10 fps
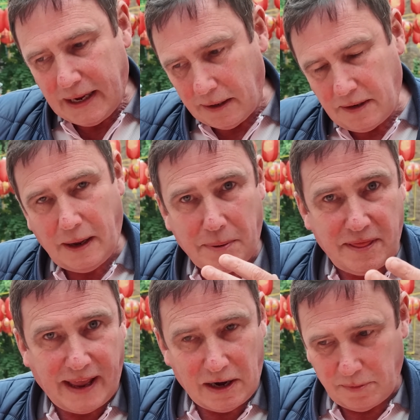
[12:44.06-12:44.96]
A couple of
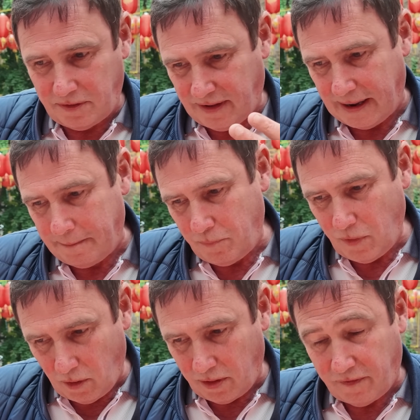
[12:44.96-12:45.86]
the elements there,
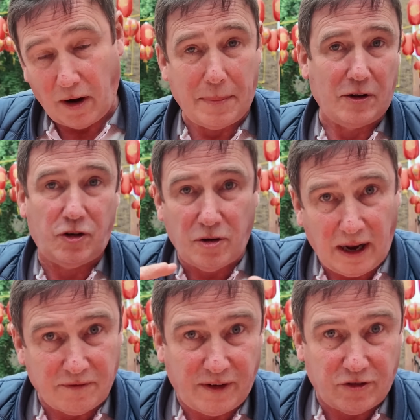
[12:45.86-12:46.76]
not the very best. You could
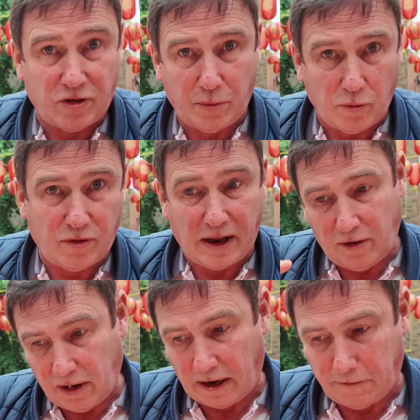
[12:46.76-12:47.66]
have had vegetables there,
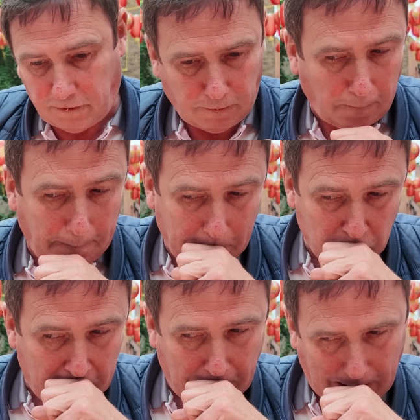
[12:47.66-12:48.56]
you could have had the soup,
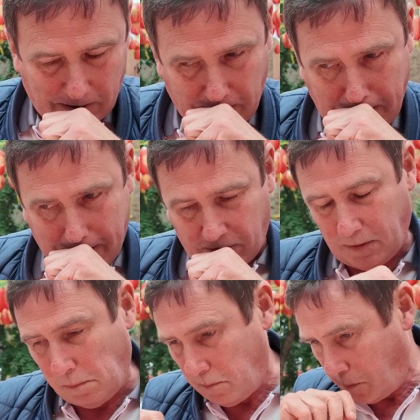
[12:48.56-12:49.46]
everything
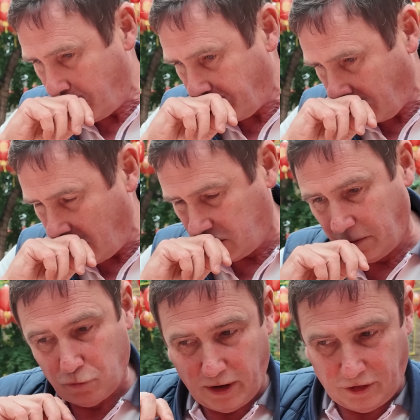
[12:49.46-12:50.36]
else. So
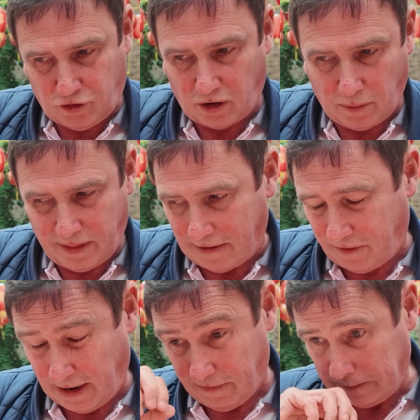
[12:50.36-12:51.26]
I'm really struggling with that
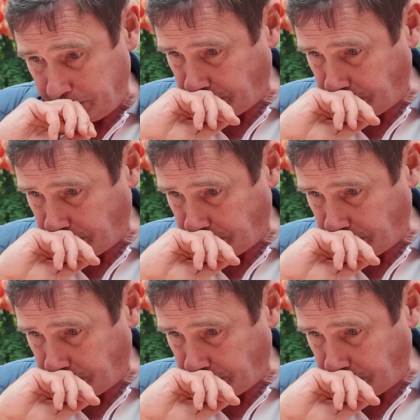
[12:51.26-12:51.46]
flavour.